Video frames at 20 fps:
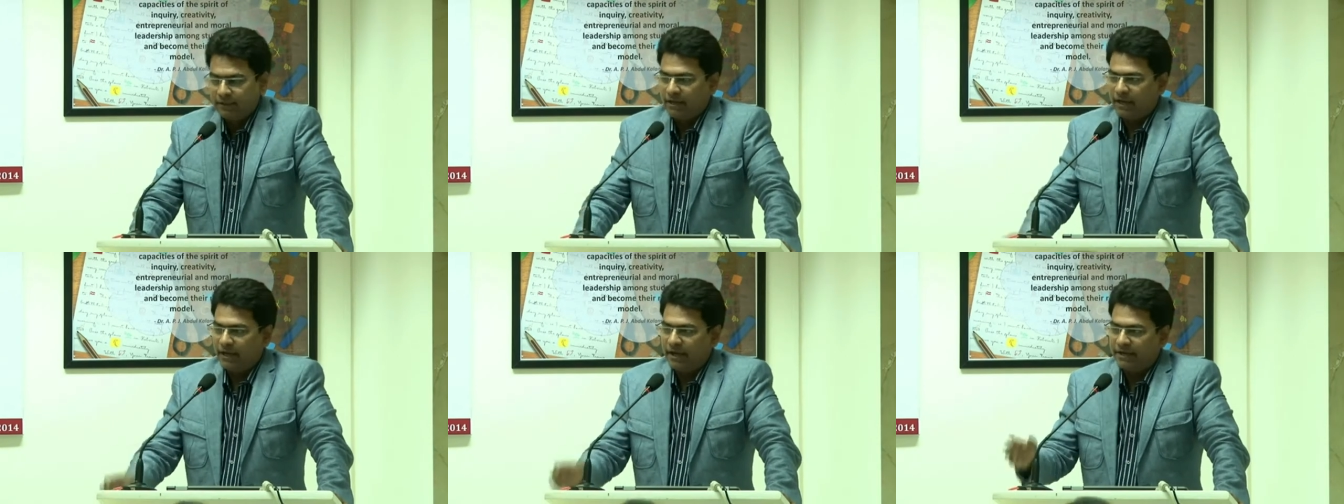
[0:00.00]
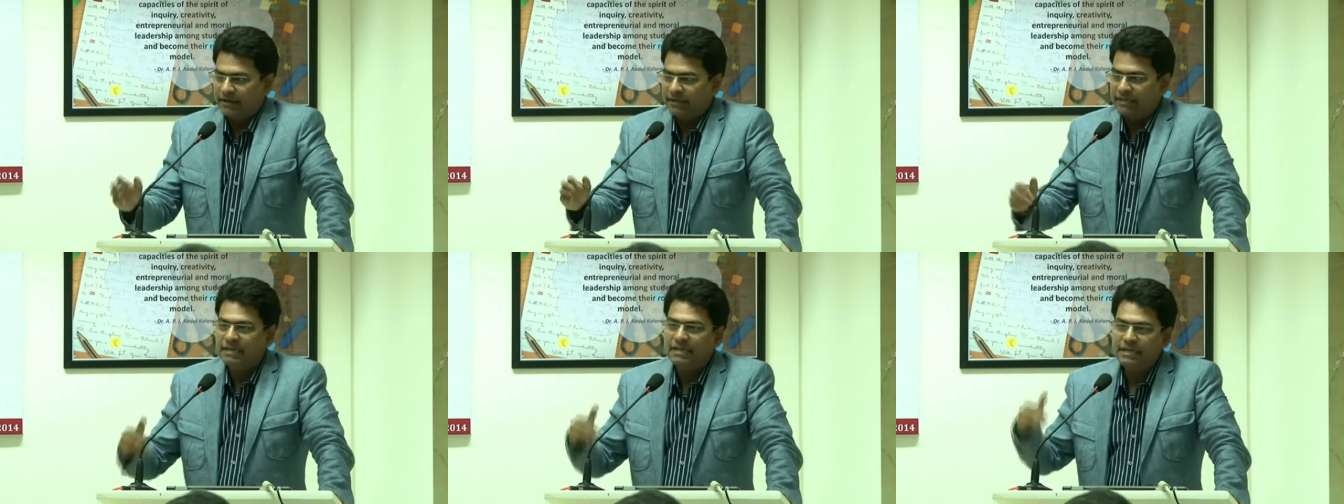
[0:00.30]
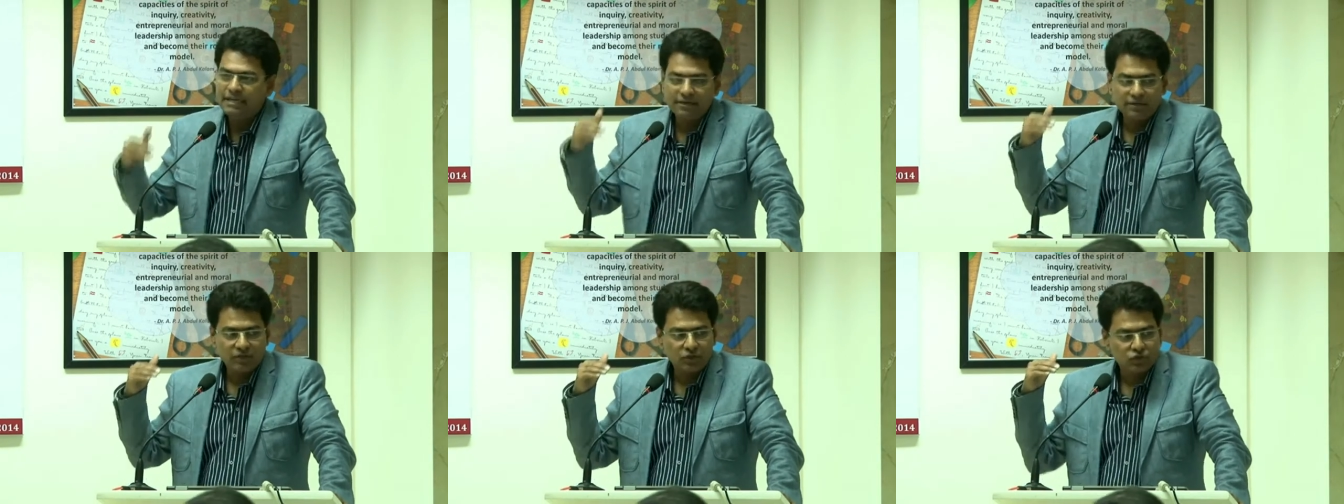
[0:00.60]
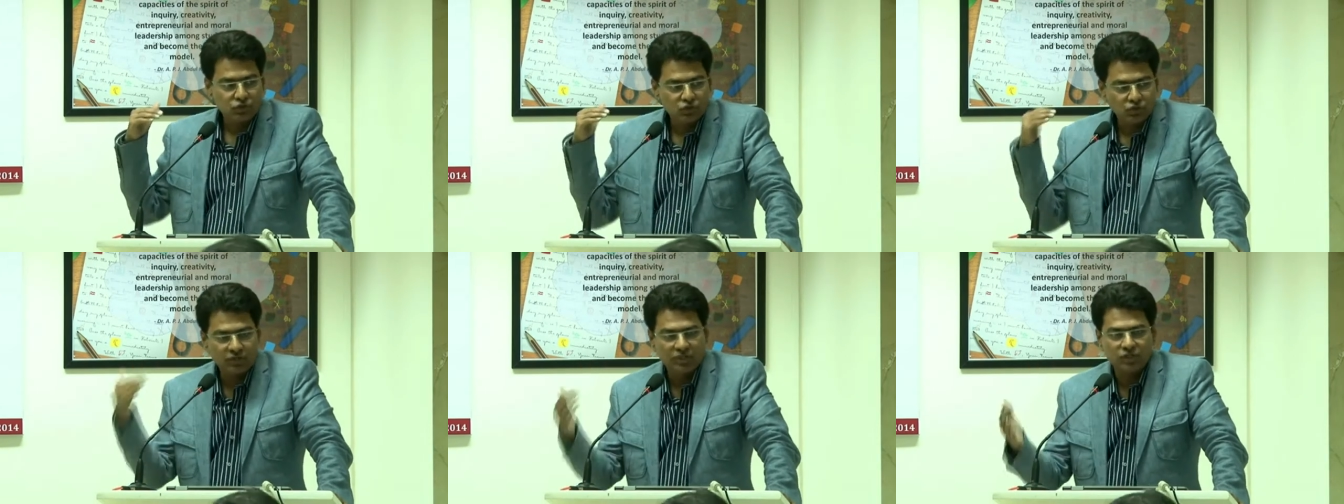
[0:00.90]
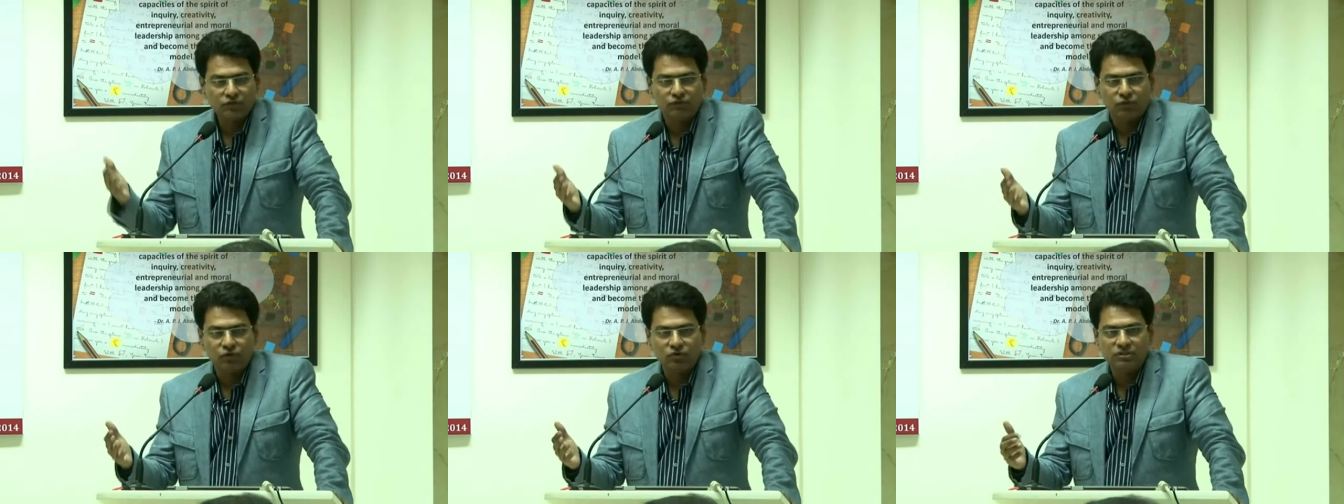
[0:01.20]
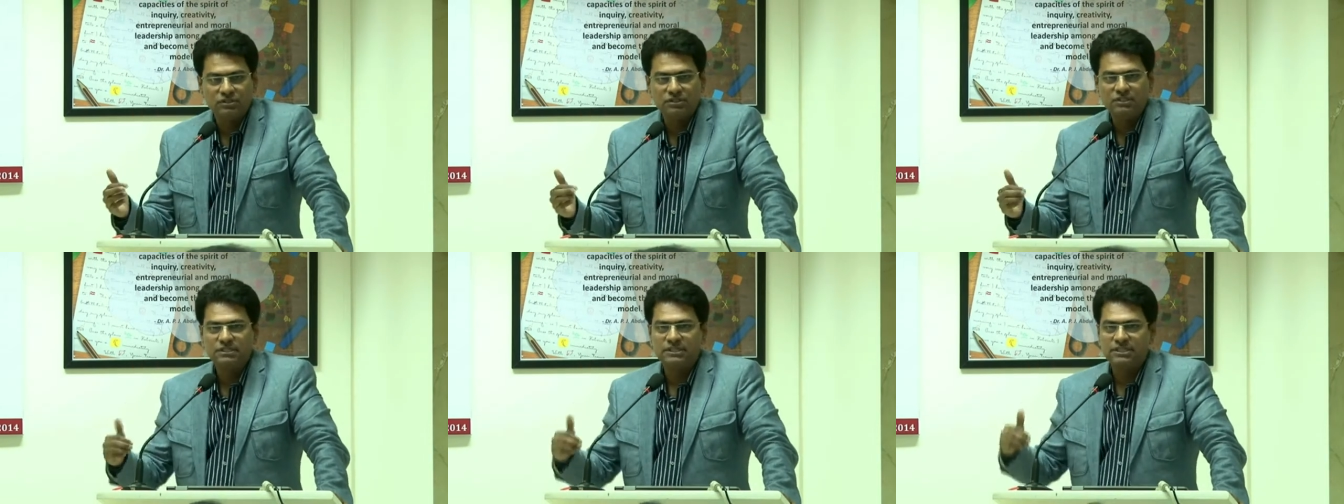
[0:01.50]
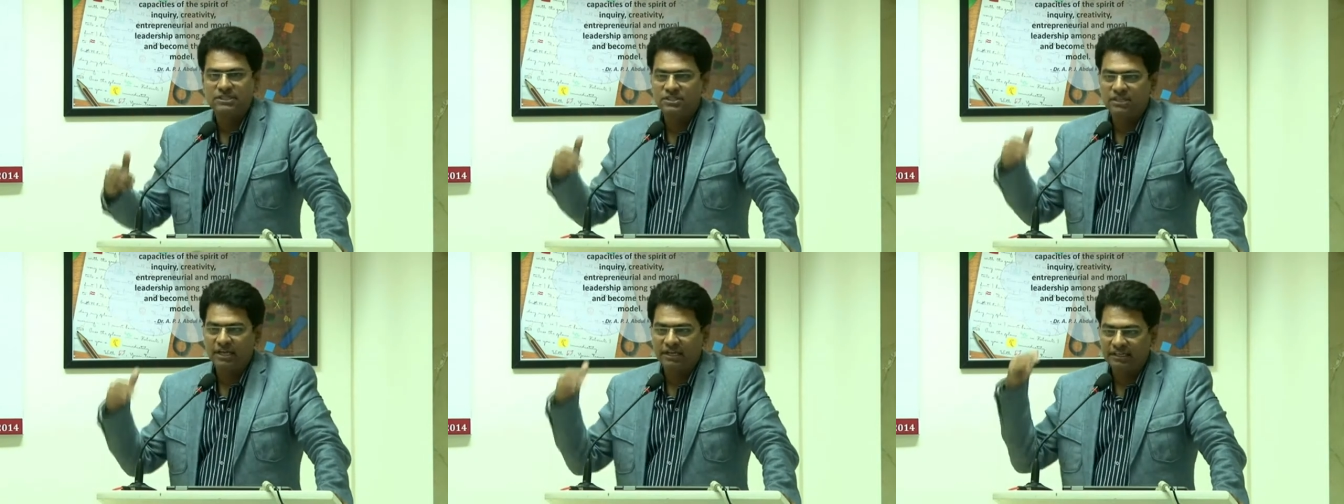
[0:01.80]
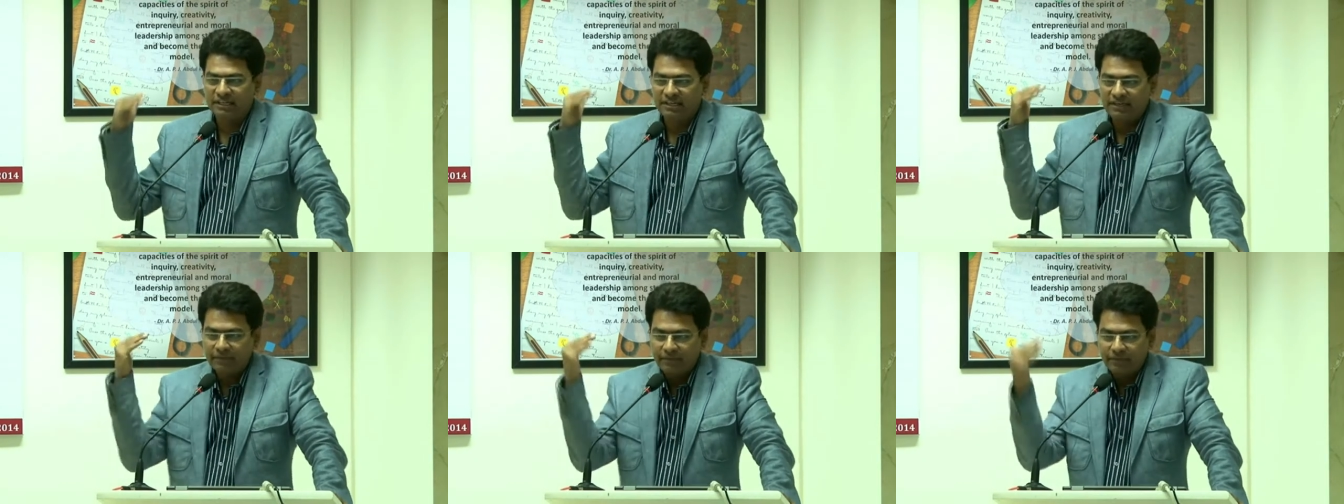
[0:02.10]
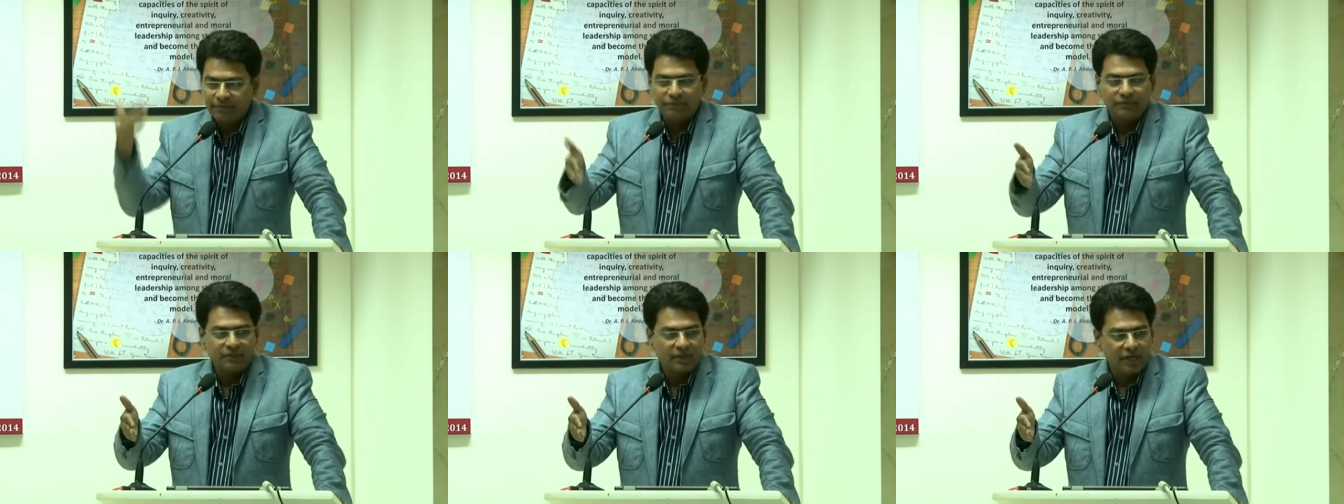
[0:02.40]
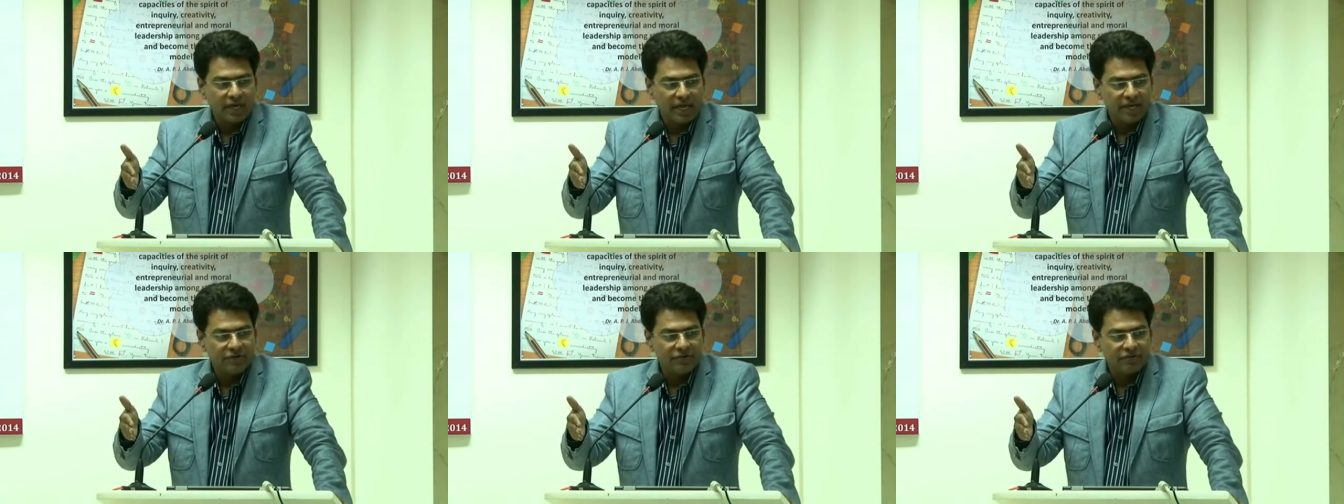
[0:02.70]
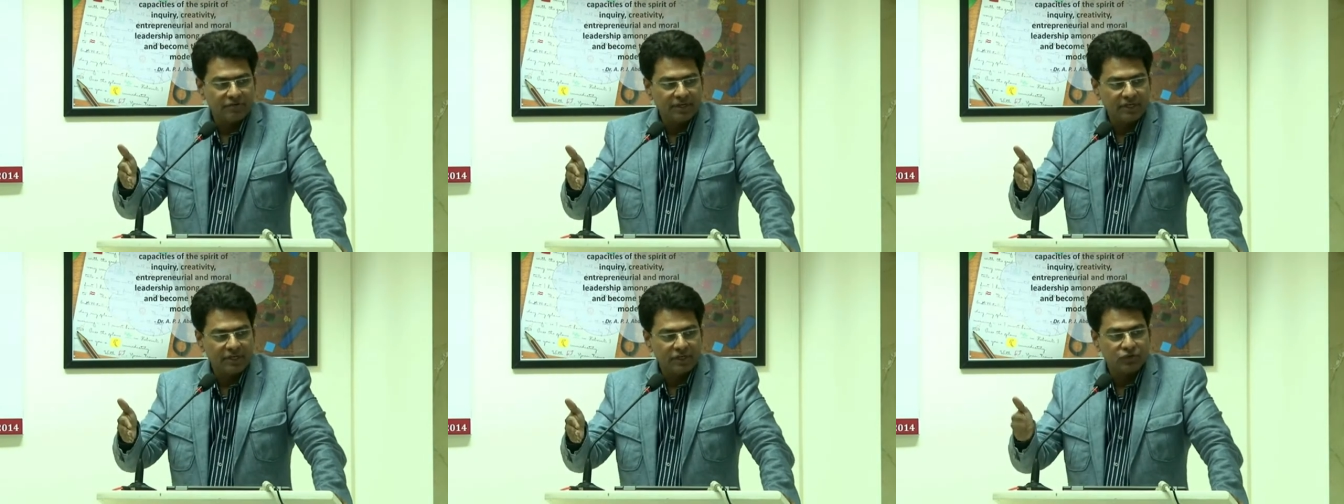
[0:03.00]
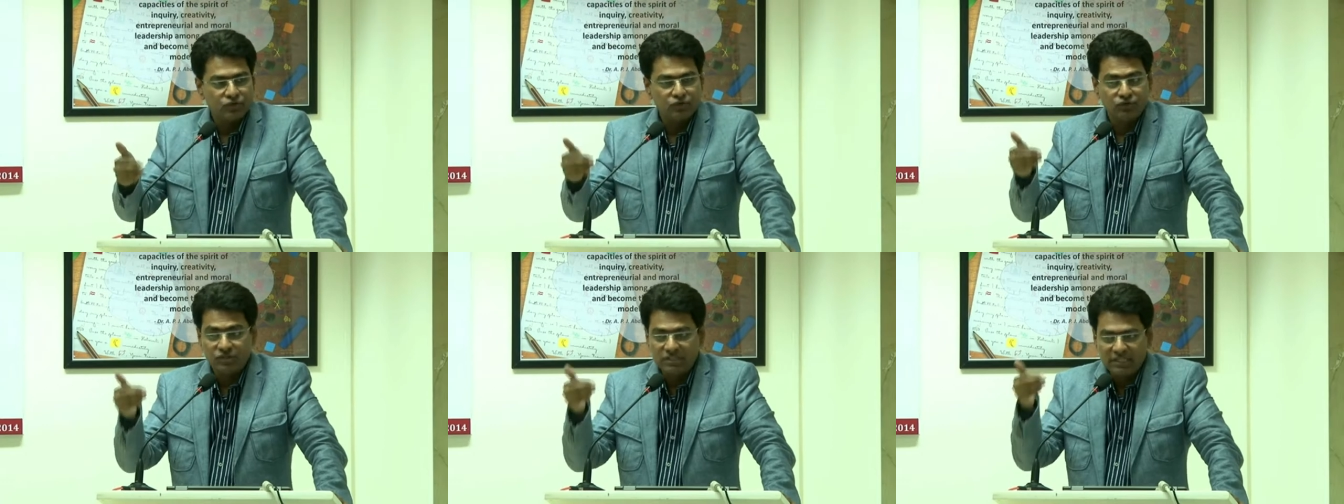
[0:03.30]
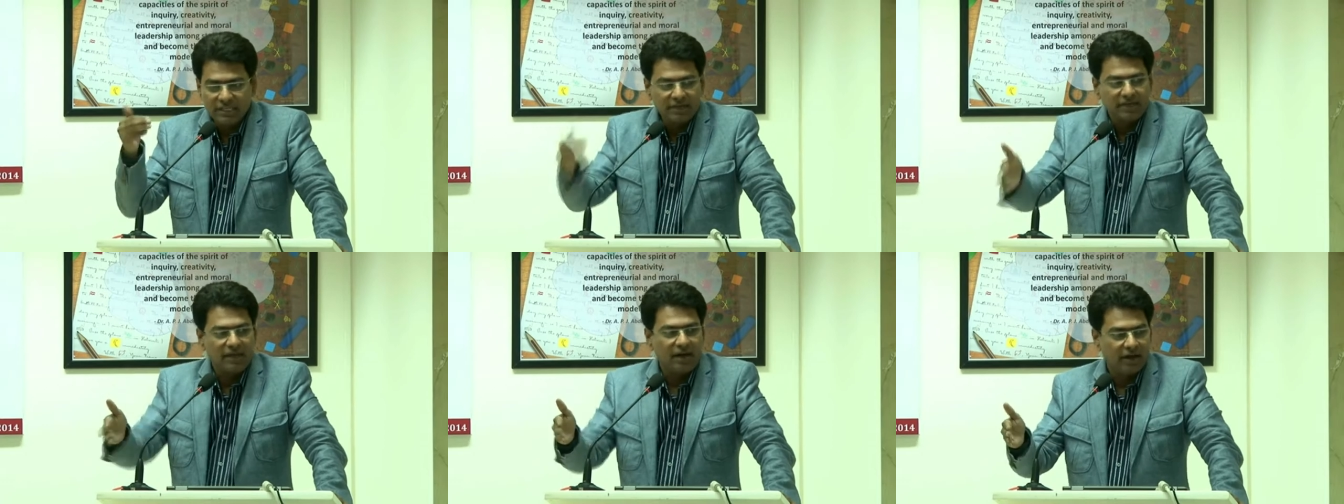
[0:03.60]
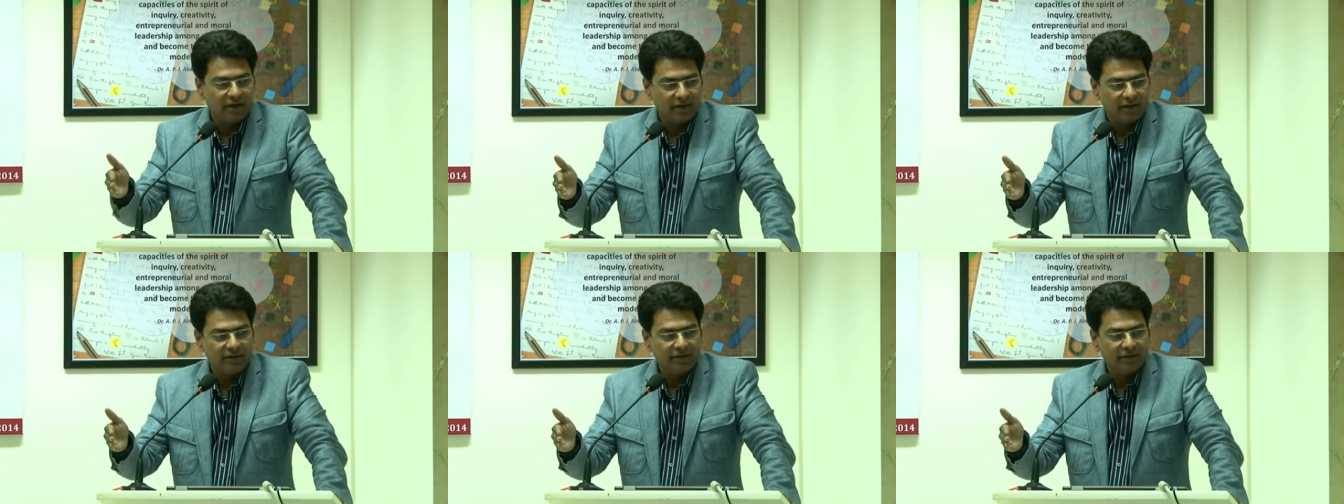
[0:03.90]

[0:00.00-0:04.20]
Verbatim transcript: And he took his forces and started entering into Syria.